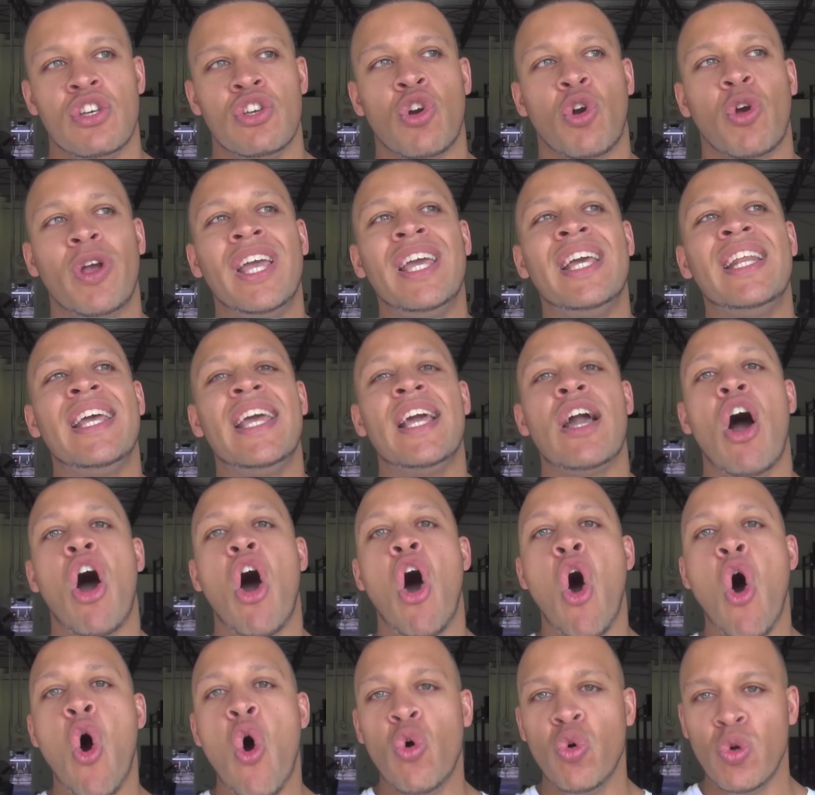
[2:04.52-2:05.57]
you're
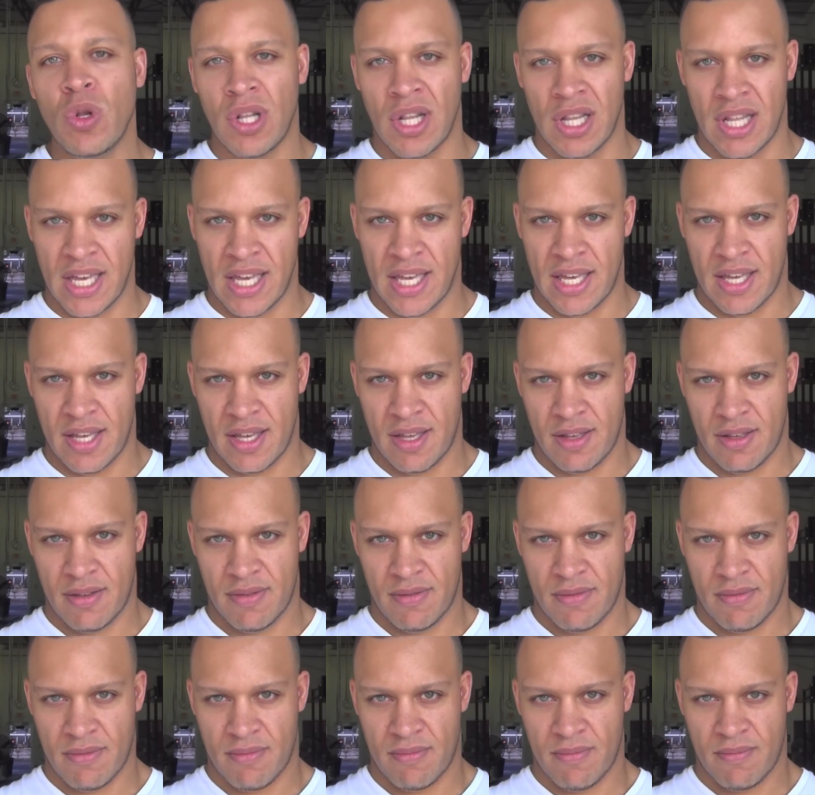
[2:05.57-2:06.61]
eating only
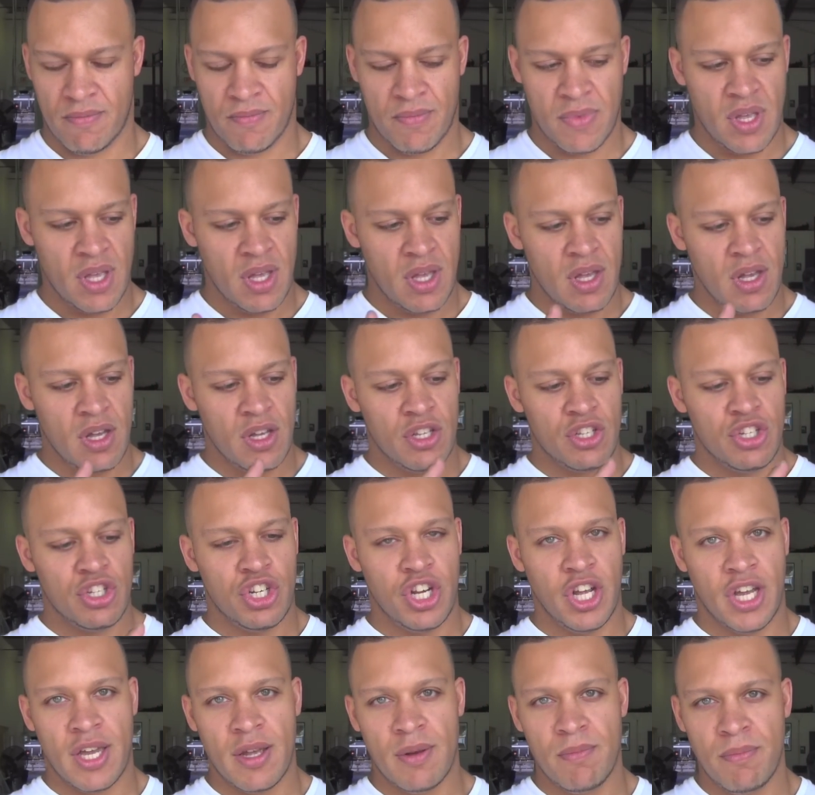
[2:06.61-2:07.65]

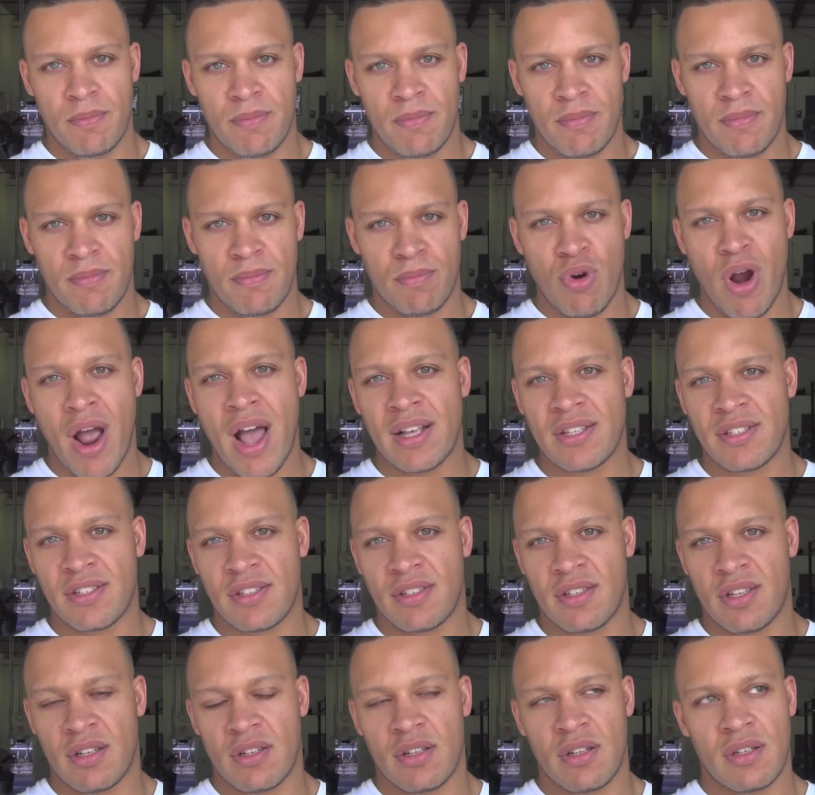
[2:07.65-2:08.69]
chicken
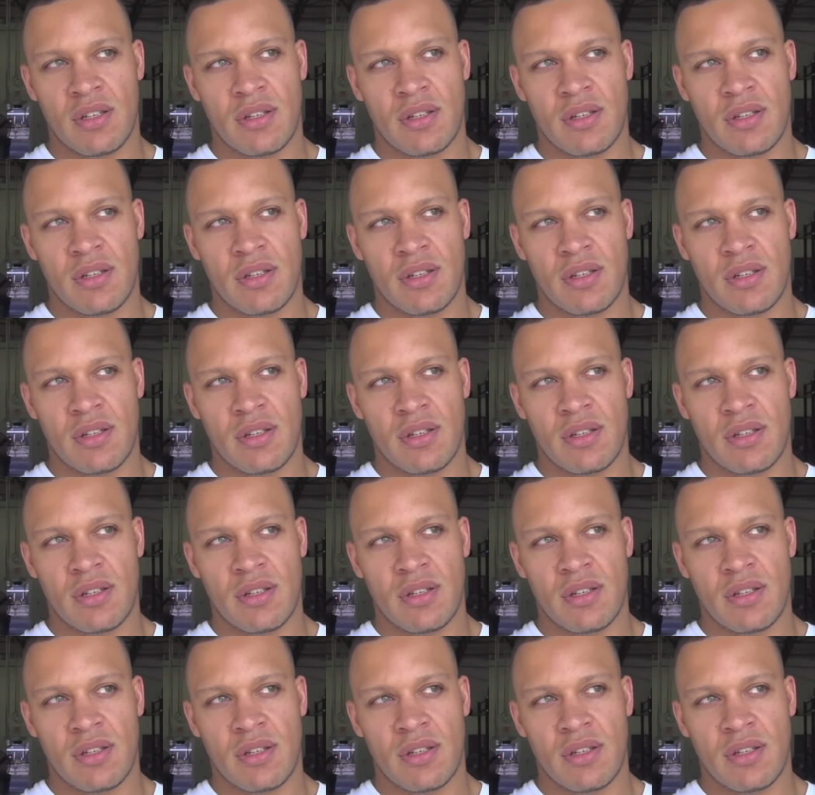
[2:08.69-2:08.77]
breast,